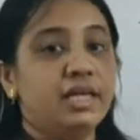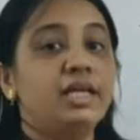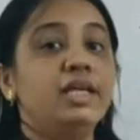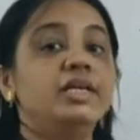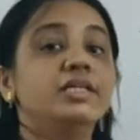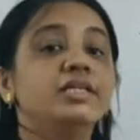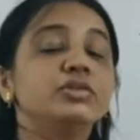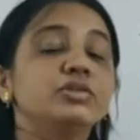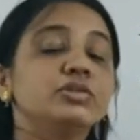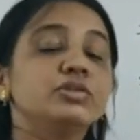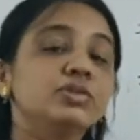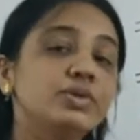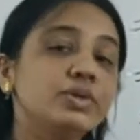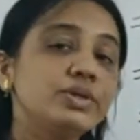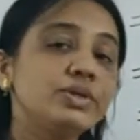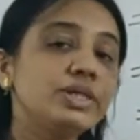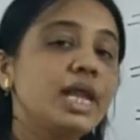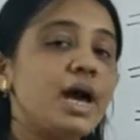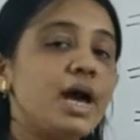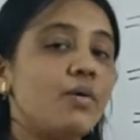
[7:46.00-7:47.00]
So
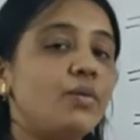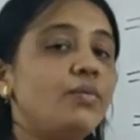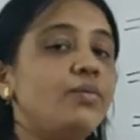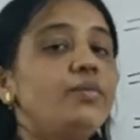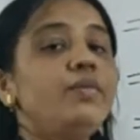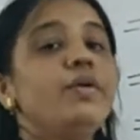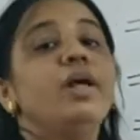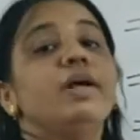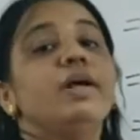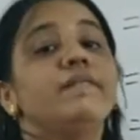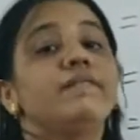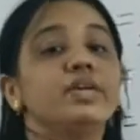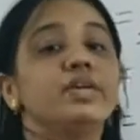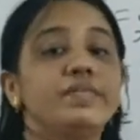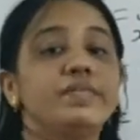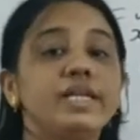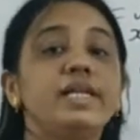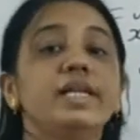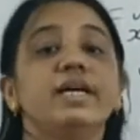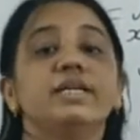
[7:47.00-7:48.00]
now we
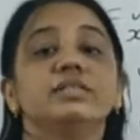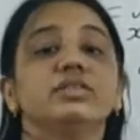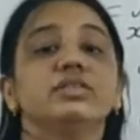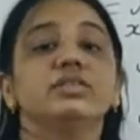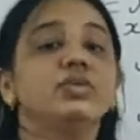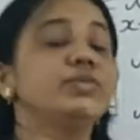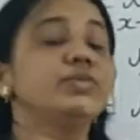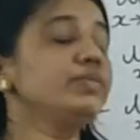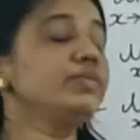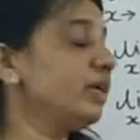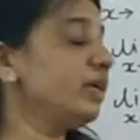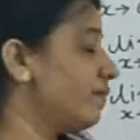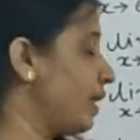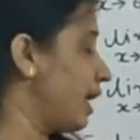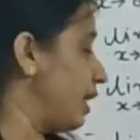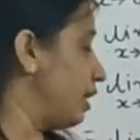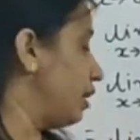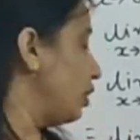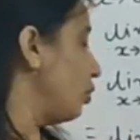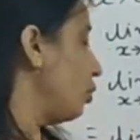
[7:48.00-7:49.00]
will assume the
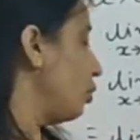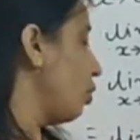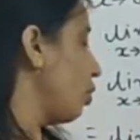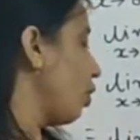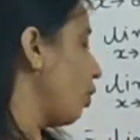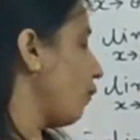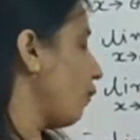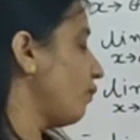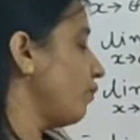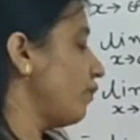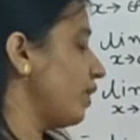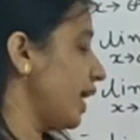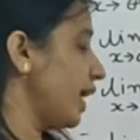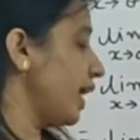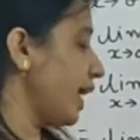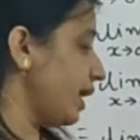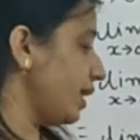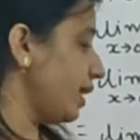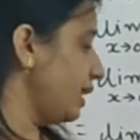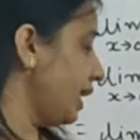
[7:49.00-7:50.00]
value of
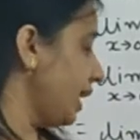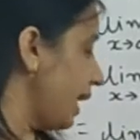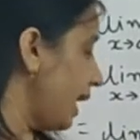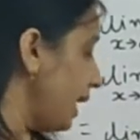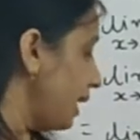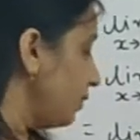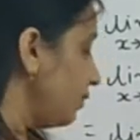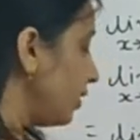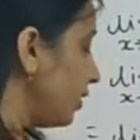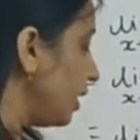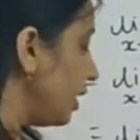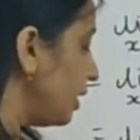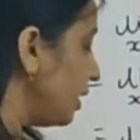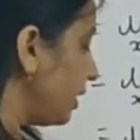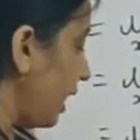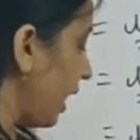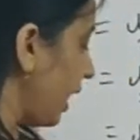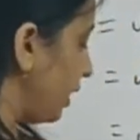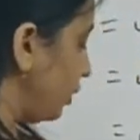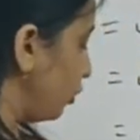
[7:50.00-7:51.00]
n and will
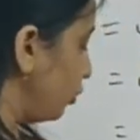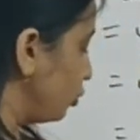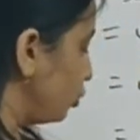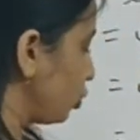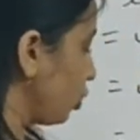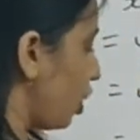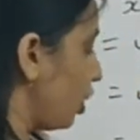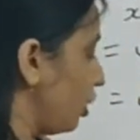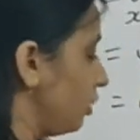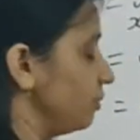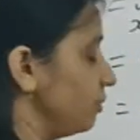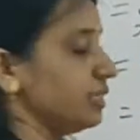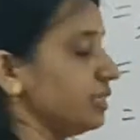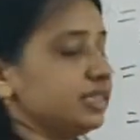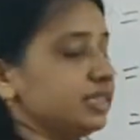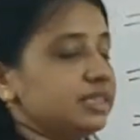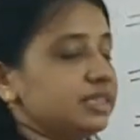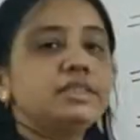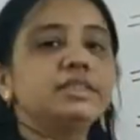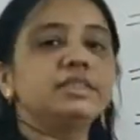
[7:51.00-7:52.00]
try to solve this
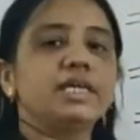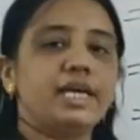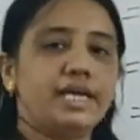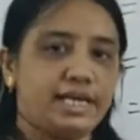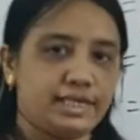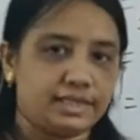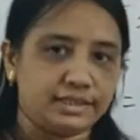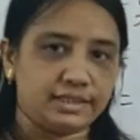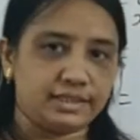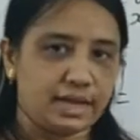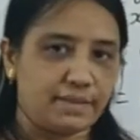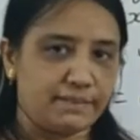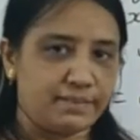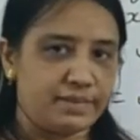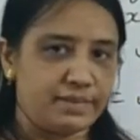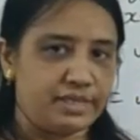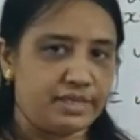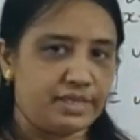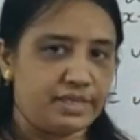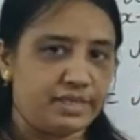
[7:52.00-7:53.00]
example,
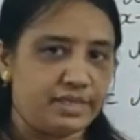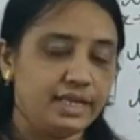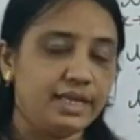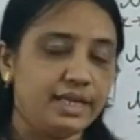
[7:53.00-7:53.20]
right?